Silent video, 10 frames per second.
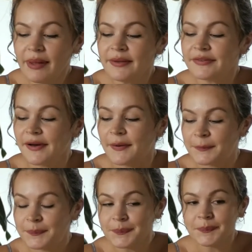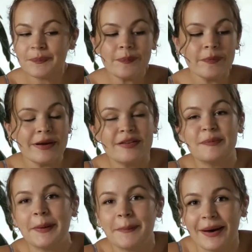So it's
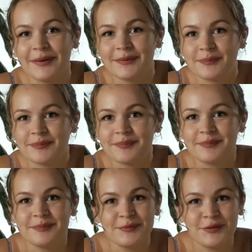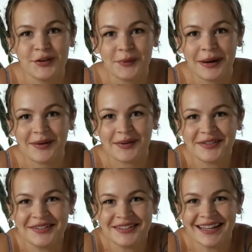been about 2
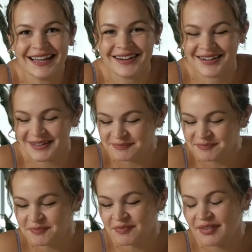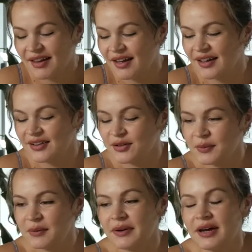hours later, and
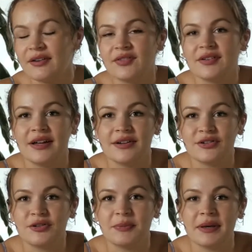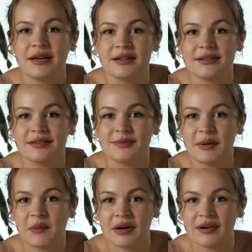we went out for lunch because we
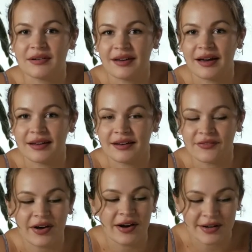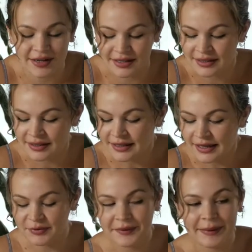were dying of hunger.
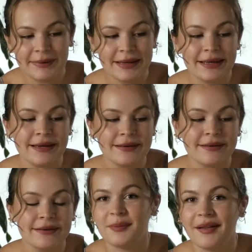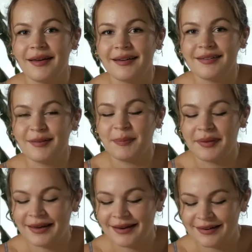So I'm gonna eat while I
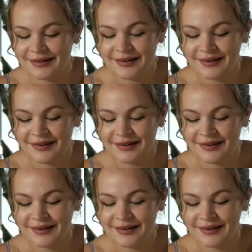explain